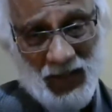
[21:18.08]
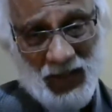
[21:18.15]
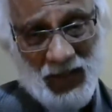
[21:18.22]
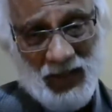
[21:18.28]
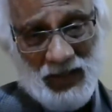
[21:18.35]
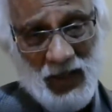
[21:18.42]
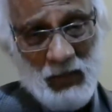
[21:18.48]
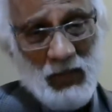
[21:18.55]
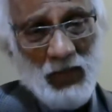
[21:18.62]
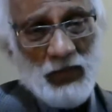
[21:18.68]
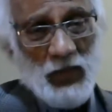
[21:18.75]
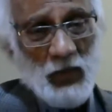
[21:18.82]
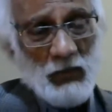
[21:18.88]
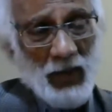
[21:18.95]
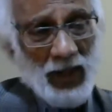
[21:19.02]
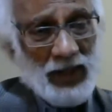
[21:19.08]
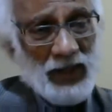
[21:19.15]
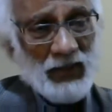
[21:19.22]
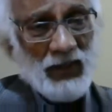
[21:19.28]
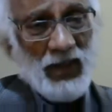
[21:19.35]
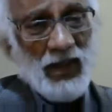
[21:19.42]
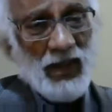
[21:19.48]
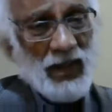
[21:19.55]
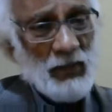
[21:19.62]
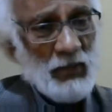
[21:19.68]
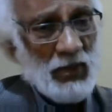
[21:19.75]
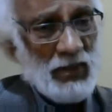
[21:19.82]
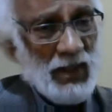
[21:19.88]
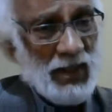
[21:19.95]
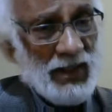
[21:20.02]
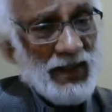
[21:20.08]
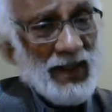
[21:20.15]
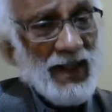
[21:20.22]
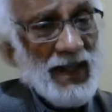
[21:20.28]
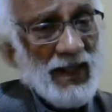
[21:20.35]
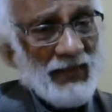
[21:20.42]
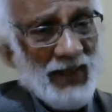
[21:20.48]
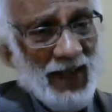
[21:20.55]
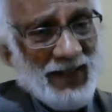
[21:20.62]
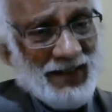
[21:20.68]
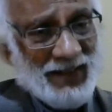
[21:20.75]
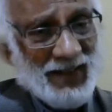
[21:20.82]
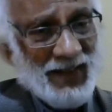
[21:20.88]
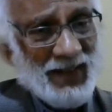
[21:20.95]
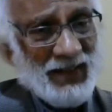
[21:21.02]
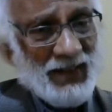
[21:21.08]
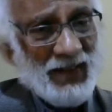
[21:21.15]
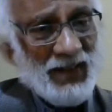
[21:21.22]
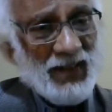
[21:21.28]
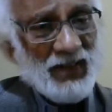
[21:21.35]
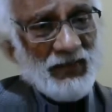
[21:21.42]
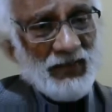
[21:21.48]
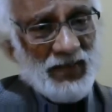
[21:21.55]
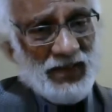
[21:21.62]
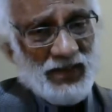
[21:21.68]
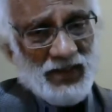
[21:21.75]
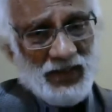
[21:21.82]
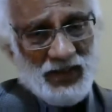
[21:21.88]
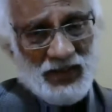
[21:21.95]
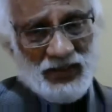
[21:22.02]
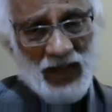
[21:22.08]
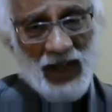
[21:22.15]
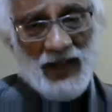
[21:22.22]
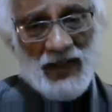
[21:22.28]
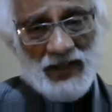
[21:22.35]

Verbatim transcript: Some of you might have heard about the DNA vaccine, which uh, Zydus